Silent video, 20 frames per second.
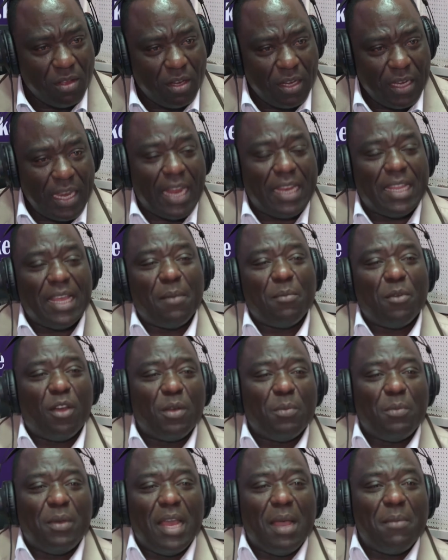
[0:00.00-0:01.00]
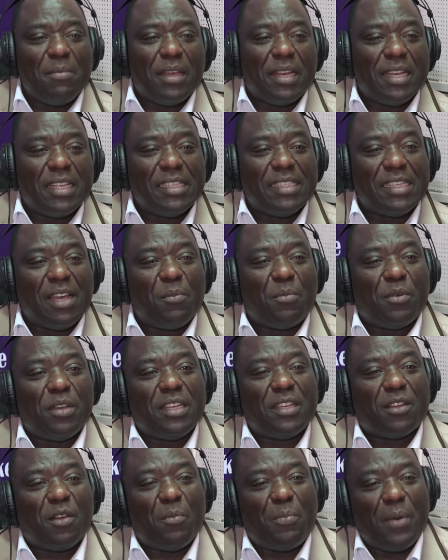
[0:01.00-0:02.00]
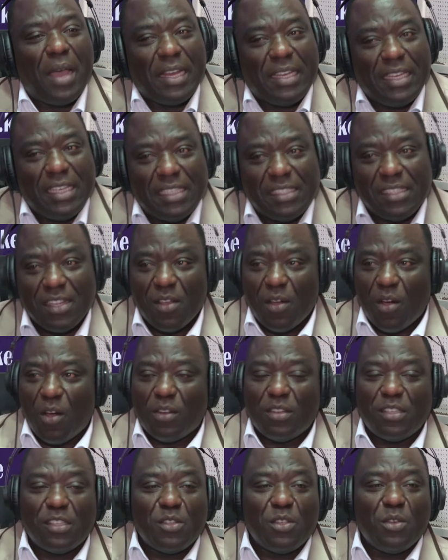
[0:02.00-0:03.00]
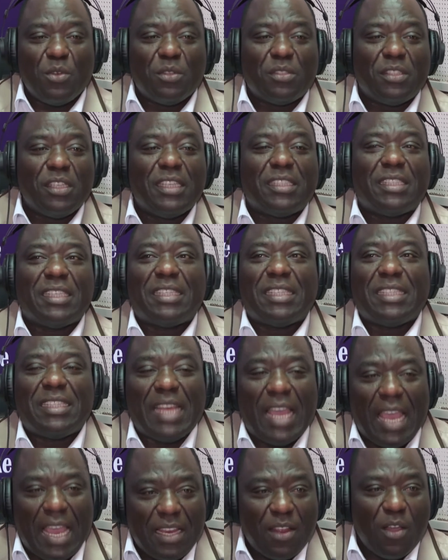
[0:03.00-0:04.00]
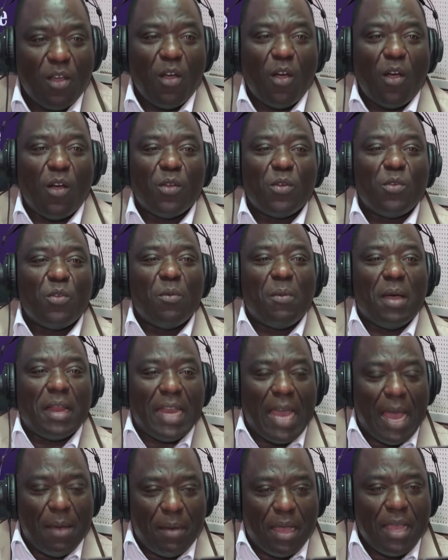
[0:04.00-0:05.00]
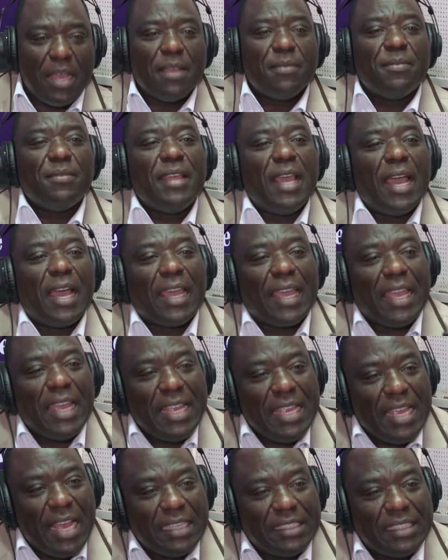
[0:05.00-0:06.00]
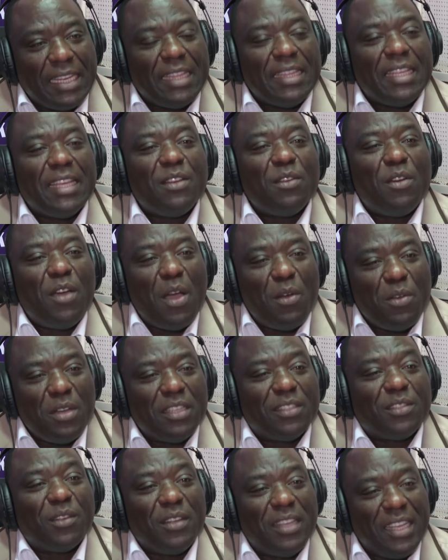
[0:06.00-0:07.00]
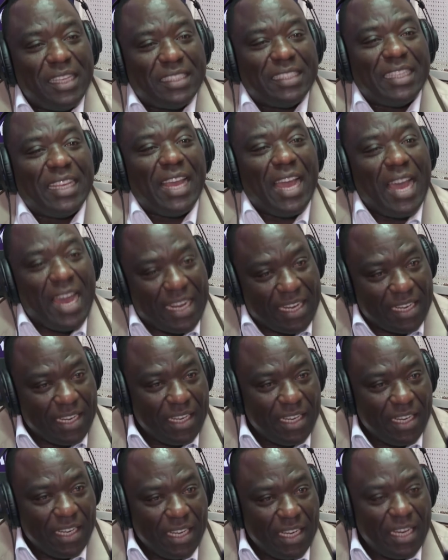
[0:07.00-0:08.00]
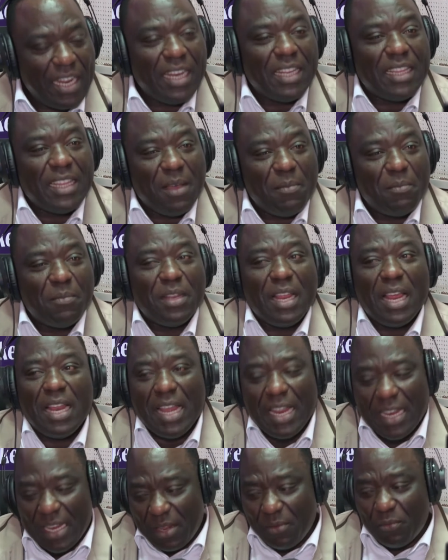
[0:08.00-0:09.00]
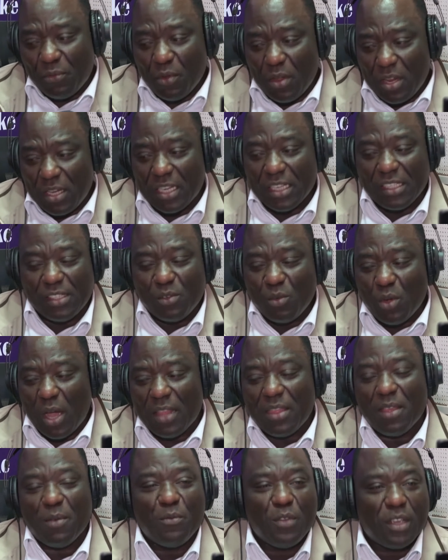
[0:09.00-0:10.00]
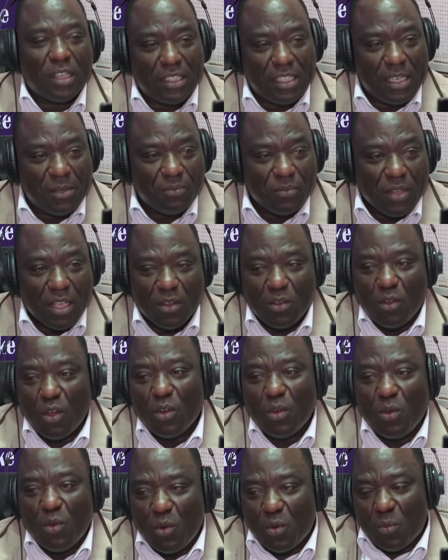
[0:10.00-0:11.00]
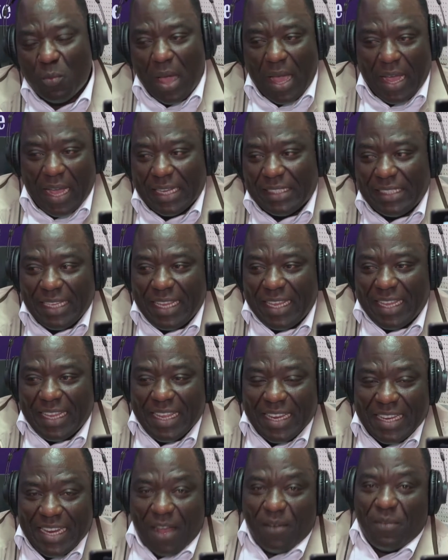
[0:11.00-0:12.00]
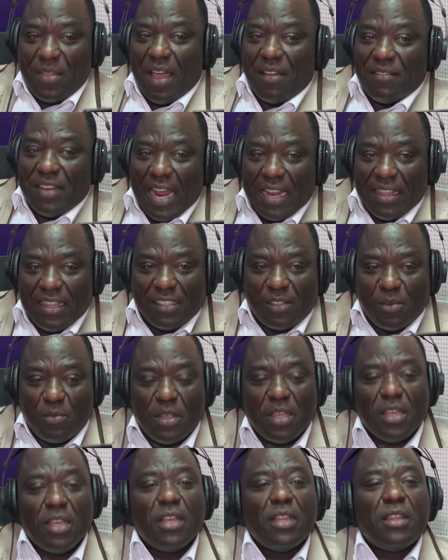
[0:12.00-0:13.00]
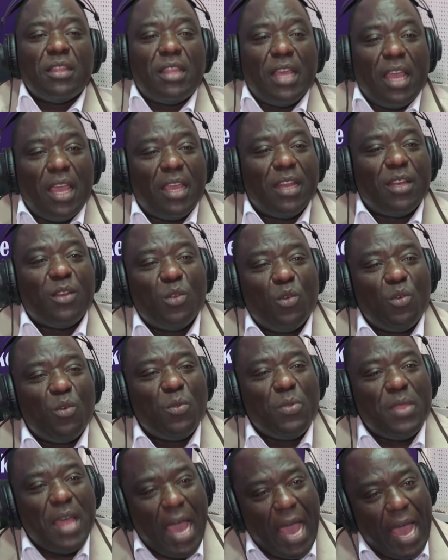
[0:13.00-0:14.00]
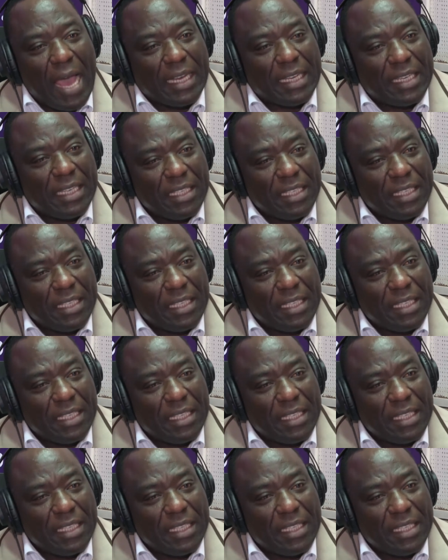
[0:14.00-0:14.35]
Let them not blame the register of political parties or citizen or Duma number. They are Kenyans and they know how dishonest they are. Let them, if it is you are the victim, don't look back and say, hey, now they have done this to me. They do that.